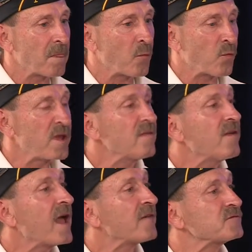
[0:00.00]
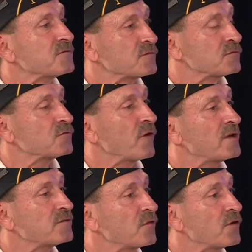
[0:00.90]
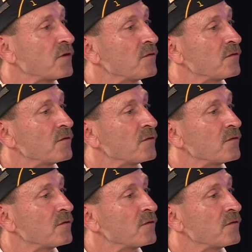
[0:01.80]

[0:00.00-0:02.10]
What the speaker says: we've transferred